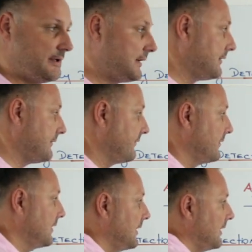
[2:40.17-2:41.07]
Yeah?
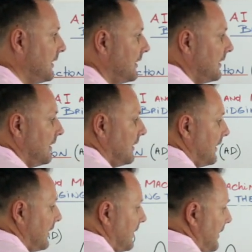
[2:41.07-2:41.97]

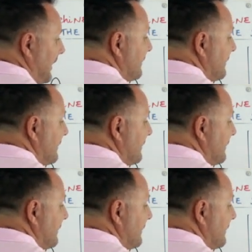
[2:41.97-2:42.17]
Uh,